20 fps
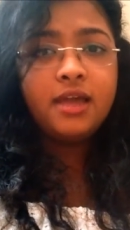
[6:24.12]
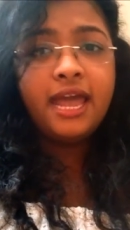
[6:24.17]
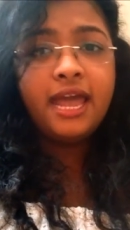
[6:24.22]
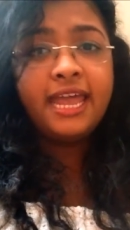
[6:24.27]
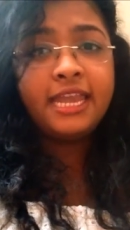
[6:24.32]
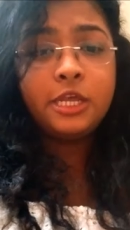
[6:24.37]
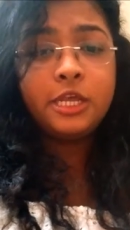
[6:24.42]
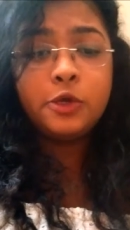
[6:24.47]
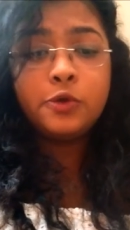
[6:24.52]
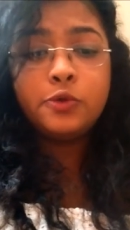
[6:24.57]

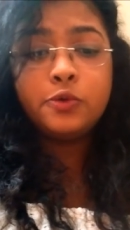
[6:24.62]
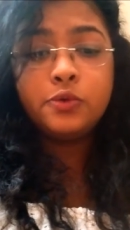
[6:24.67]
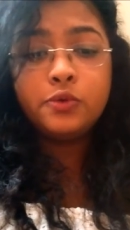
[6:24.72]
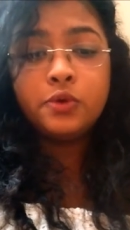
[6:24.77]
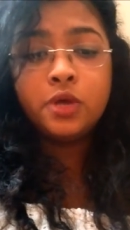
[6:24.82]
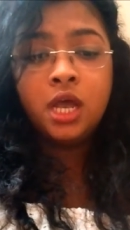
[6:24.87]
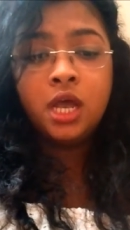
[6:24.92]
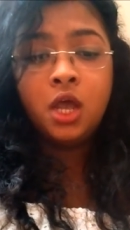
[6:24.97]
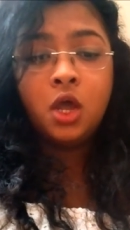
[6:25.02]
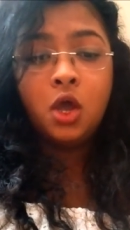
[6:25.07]
Anywho,
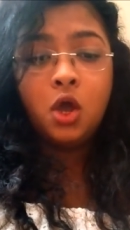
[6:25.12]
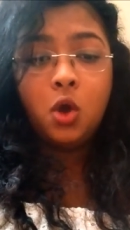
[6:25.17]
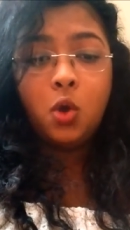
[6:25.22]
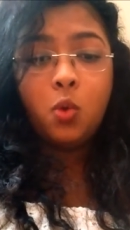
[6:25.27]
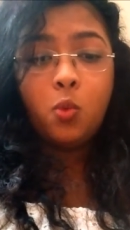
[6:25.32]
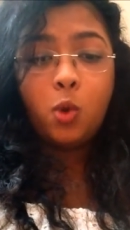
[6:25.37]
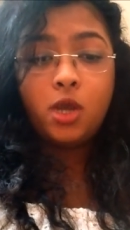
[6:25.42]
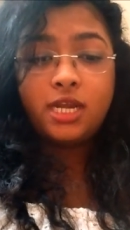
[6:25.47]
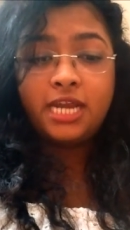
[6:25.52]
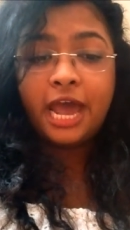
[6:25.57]

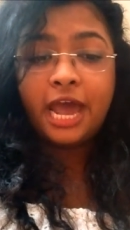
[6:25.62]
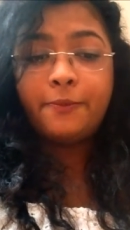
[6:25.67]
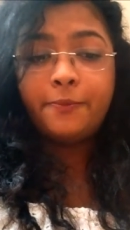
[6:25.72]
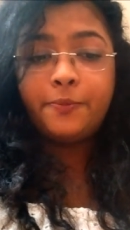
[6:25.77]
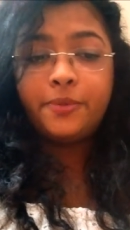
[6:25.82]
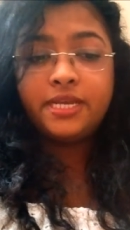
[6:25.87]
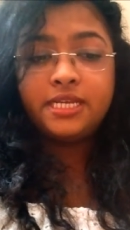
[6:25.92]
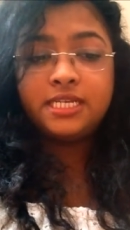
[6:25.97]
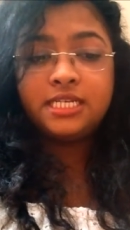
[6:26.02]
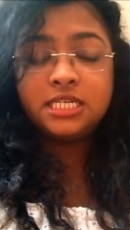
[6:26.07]
what
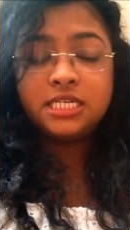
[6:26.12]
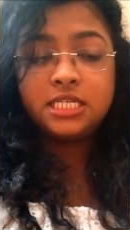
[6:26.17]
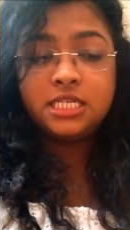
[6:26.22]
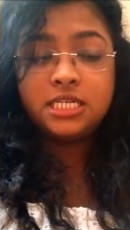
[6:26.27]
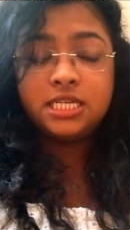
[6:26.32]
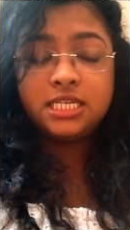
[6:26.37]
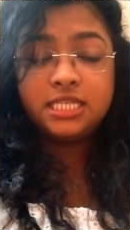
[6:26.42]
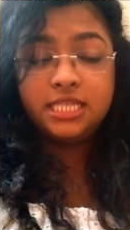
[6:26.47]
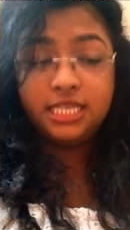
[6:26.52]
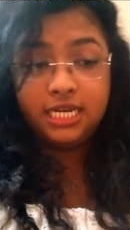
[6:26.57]

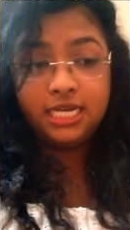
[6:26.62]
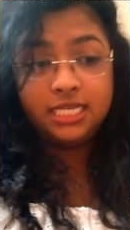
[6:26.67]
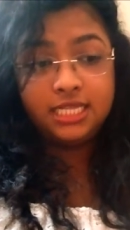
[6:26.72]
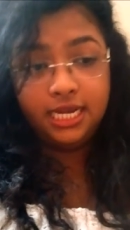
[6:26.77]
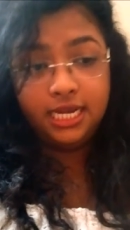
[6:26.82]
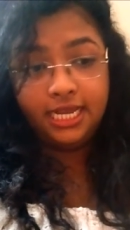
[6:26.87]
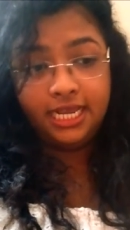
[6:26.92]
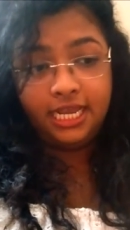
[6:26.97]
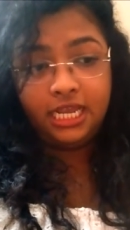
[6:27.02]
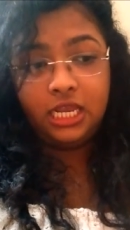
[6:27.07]
happened the
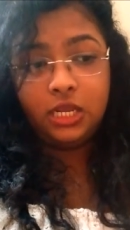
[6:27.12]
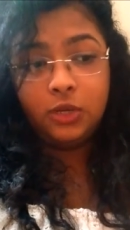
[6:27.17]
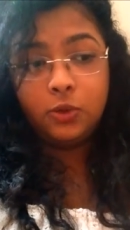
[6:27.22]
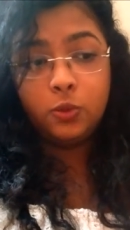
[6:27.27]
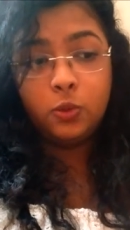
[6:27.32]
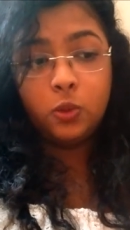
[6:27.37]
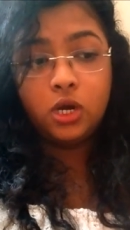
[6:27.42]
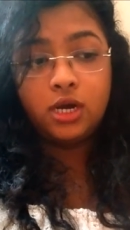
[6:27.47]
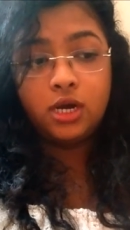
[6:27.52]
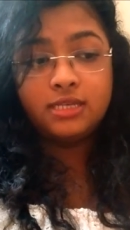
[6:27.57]
other day
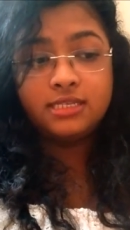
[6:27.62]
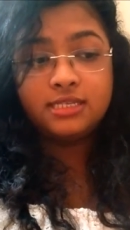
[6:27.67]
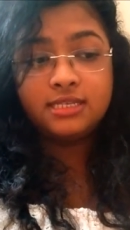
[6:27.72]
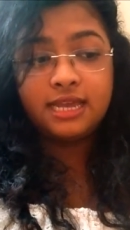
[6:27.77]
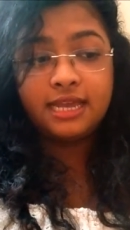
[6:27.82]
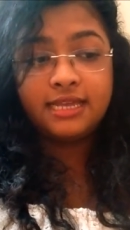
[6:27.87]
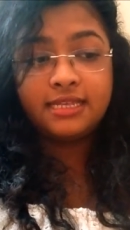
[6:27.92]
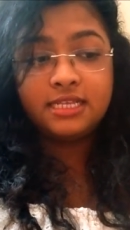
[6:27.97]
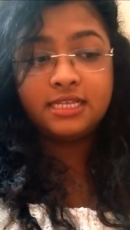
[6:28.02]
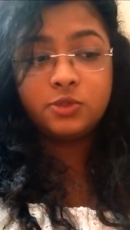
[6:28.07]
was,
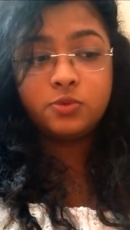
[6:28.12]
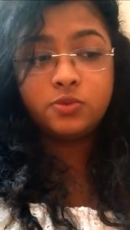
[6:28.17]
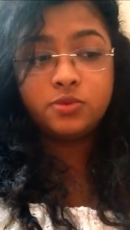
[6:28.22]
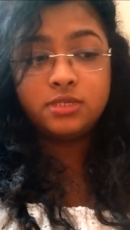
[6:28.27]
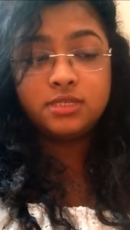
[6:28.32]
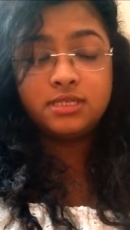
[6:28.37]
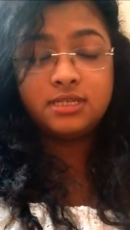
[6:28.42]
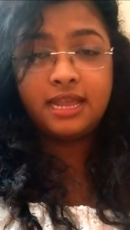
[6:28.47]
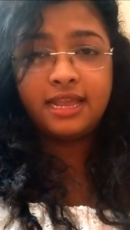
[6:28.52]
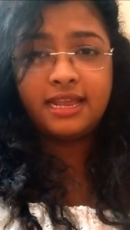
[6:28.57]
like, this
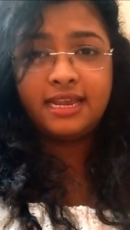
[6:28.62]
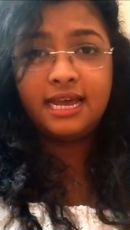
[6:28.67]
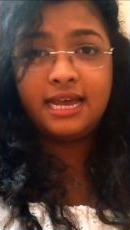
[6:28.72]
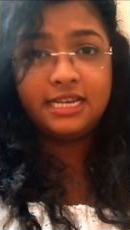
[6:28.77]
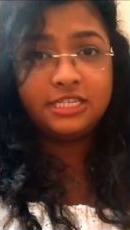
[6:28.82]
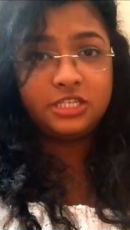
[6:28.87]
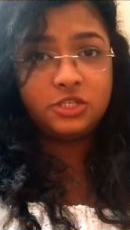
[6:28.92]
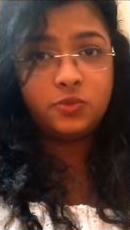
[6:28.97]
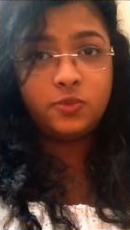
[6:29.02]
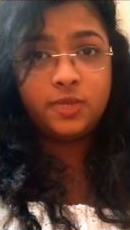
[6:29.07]
was like
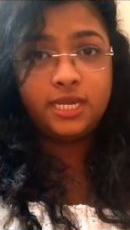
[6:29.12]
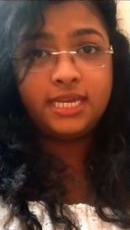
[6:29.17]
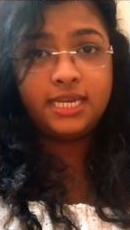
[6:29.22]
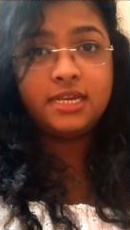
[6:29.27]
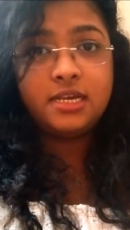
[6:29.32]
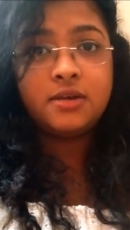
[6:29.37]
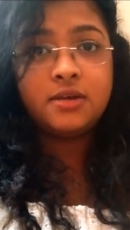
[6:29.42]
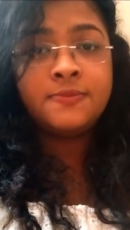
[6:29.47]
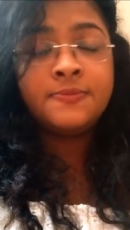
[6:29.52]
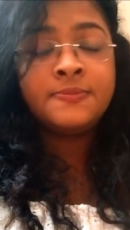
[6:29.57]
last
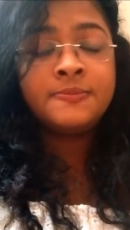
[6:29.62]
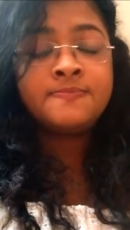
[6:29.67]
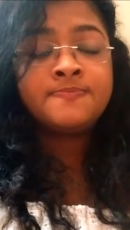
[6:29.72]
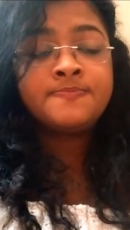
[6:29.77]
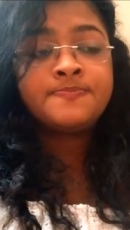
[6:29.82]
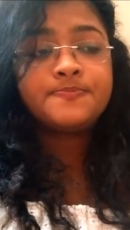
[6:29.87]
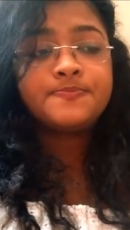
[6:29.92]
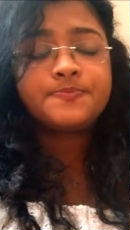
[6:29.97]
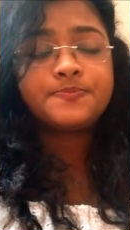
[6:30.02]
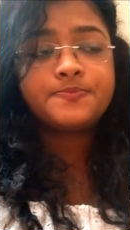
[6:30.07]
week,
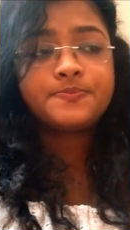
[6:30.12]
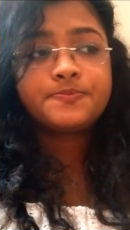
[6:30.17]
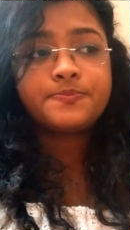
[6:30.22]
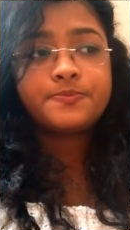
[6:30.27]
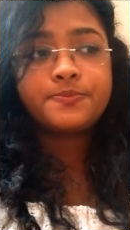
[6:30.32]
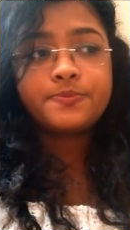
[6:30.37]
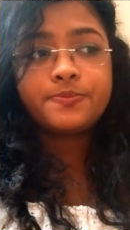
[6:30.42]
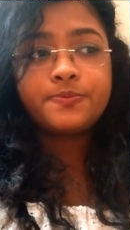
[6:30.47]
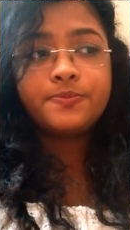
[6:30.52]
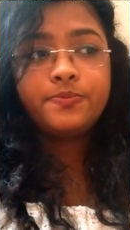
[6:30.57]

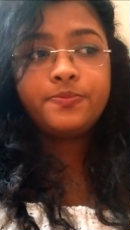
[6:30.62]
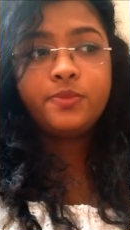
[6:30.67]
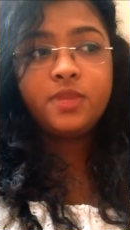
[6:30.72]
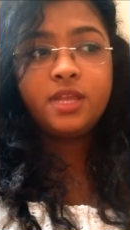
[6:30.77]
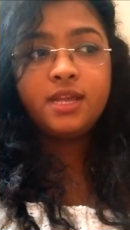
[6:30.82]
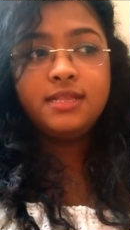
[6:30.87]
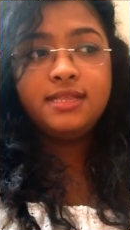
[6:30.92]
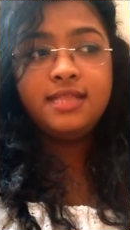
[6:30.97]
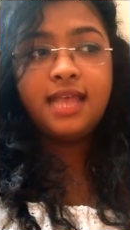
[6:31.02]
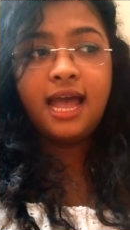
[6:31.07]

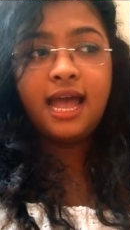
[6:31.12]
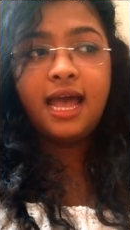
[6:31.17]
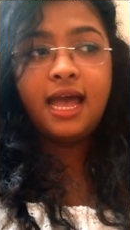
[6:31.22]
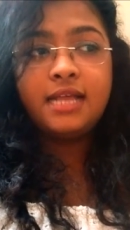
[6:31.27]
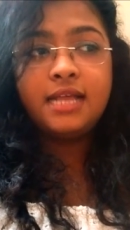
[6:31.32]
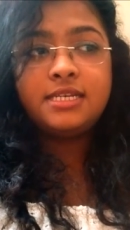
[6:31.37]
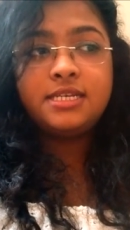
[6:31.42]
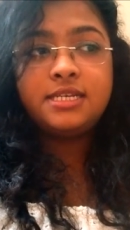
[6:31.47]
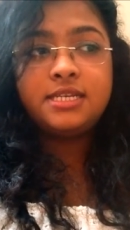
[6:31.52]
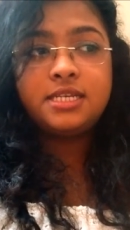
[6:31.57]

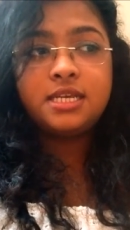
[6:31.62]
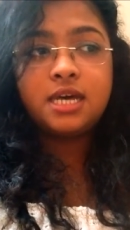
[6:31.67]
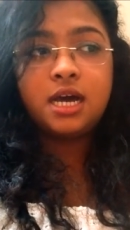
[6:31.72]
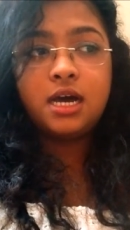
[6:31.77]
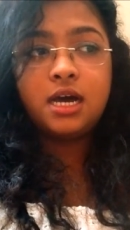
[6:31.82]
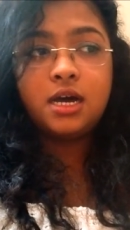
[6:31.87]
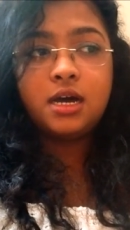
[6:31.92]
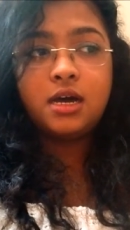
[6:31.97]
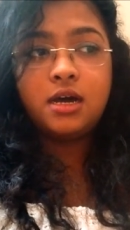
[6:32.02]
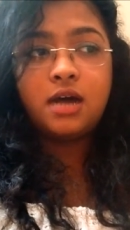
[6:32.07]
that
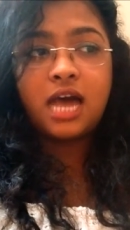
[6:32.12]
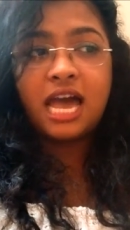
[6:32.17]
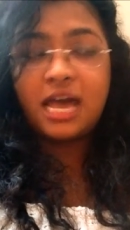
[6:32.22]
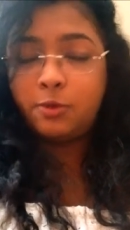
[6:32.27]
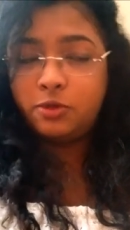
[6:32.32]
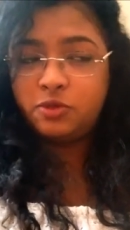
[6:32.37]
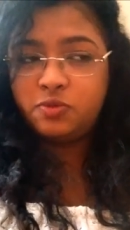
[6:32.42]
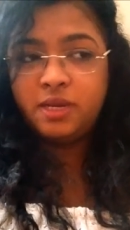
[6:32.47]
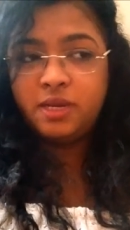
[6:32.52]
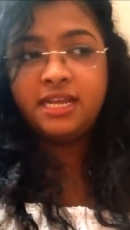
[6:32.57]
I
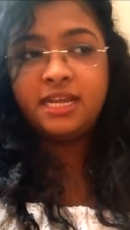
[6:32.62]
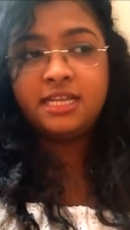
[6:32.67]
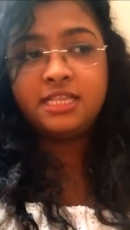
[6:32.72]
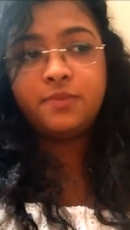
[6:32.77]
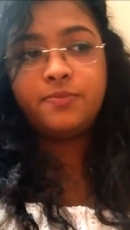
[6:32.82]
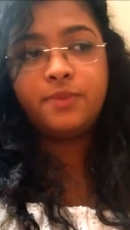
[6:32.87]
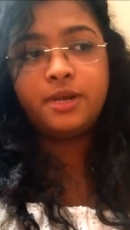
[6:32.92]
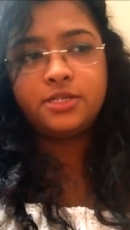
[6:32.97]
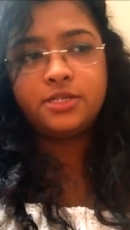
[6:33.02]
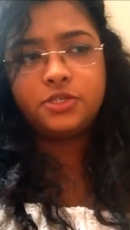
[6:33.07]
was waiting at
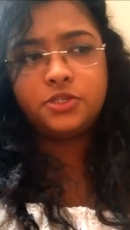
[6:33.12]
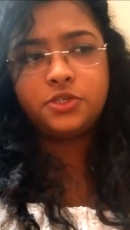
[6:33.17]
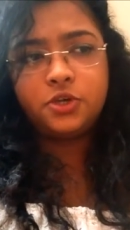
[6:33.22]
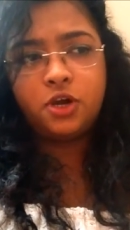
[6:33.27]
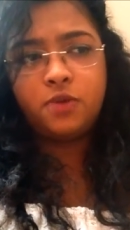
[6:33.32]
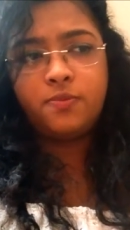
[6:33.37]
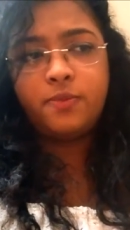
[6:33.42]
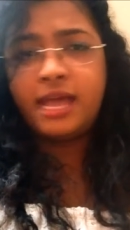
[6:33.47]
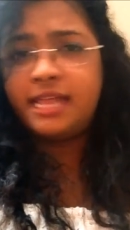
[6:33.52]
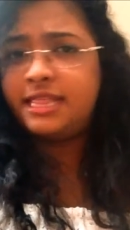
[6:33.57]
the bus
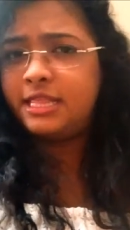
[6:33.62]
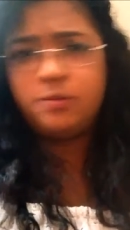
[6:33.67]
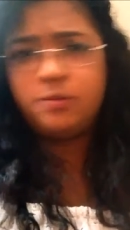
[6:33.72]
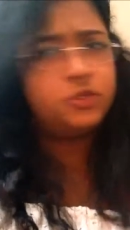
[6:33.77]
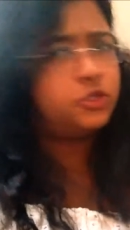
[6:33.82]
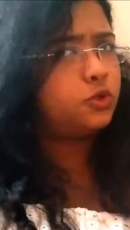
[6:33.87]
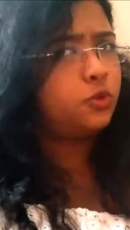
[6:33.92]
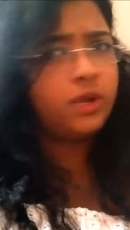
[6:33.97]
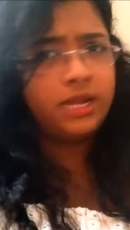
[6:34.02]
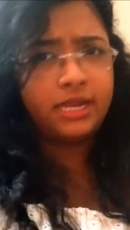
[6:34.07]
stop and there
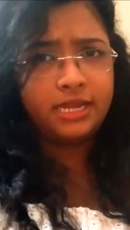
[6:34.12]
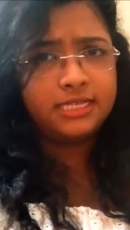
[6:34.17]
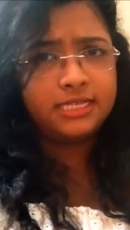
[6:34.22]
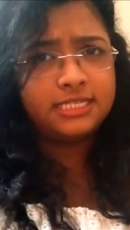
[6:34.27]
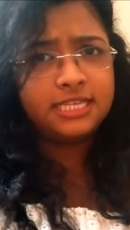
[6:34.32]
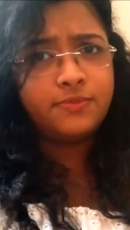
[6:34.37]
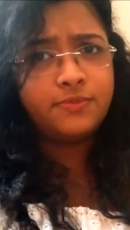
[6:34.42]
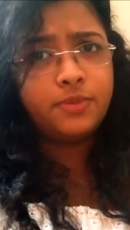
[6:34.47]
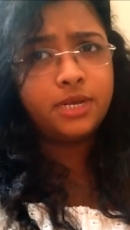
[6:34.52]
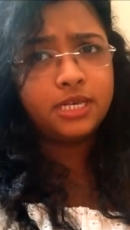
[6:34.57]
was no one else.
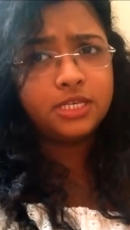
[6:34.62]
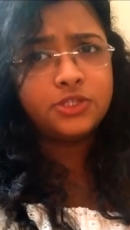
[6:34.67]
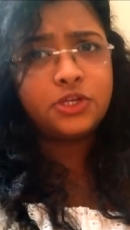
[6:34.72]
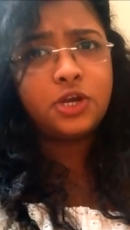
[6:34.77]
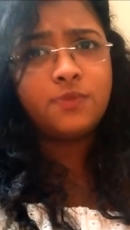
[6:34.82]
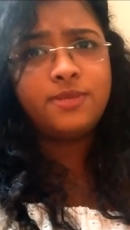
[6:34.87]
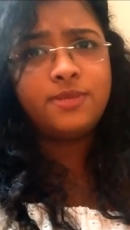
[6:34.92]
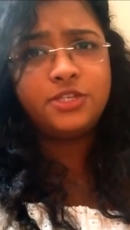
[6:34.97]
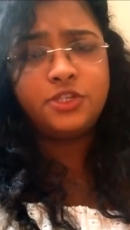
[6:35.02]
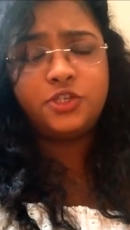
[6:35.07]
That bus
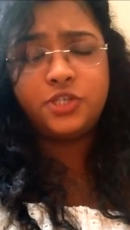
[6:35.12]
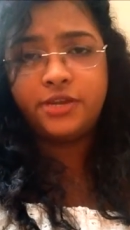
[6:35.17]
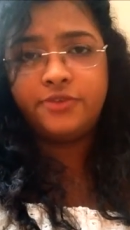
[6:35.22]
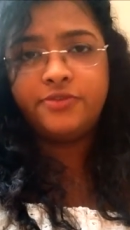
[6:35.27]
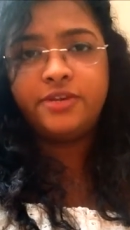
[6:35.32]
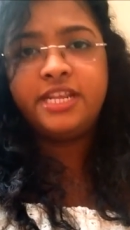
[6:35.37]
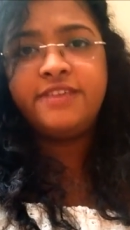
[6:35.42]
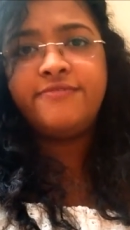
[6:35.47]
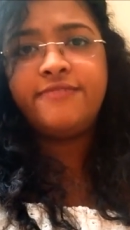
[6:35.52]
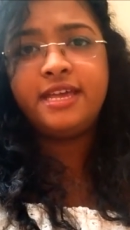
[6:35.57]
stop is
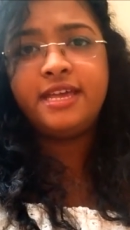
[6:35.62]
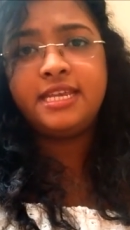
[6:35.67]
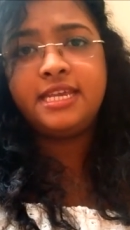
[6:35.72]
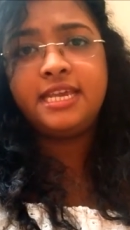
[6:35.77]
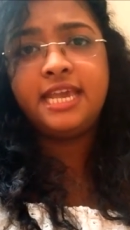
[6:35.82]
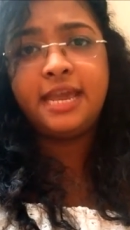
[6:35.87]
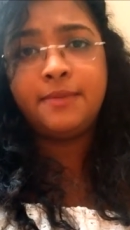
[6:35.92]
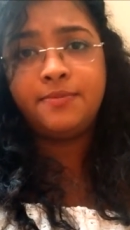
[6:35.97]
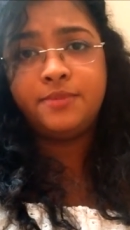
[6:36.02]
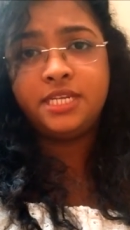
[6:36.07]
generally
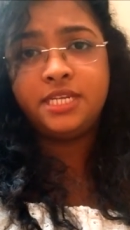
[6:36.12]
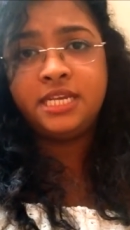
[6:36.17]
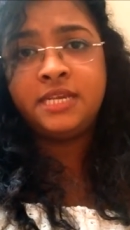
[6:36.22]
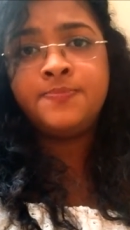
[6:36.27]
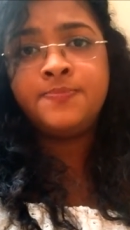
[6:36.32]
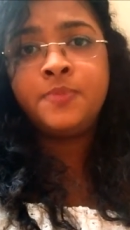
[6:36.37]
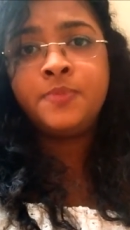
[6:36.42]
very empty.